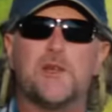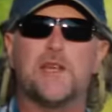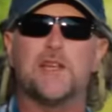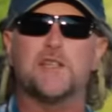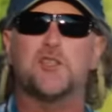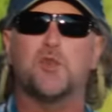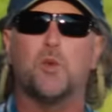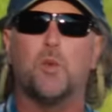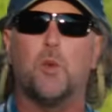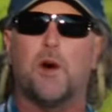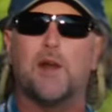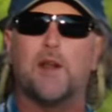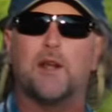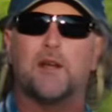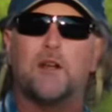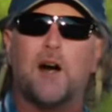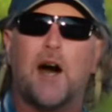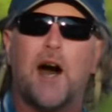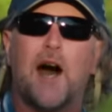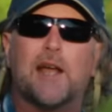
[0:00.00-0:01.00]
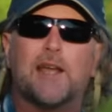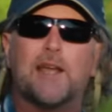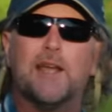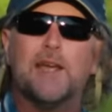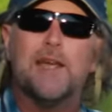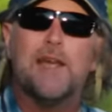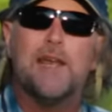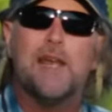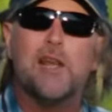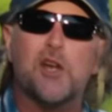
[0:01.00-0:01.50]
you get to 1 o'clock,
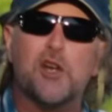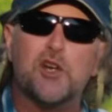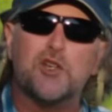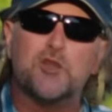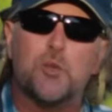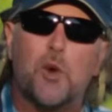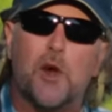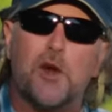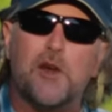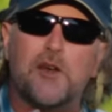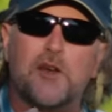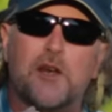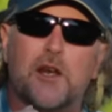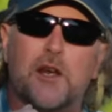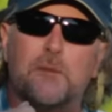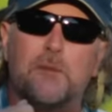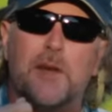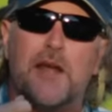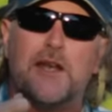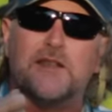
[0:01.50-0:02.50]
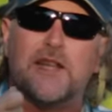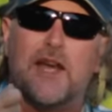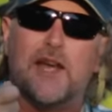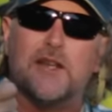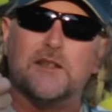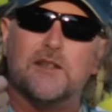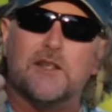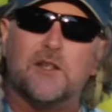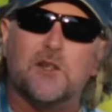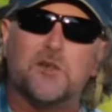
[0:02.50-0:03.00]
here's where you're gonna make
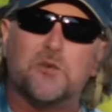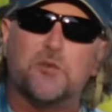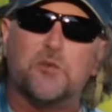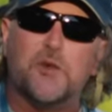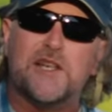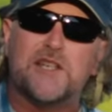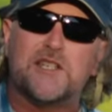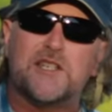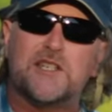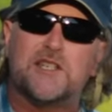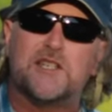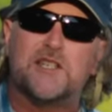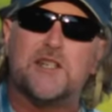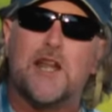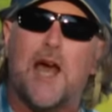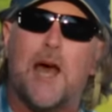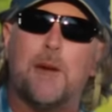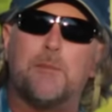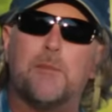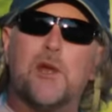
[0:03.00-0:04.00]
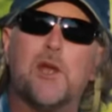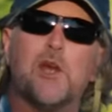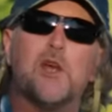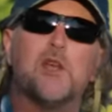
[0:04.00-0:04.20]
that little wrist snap.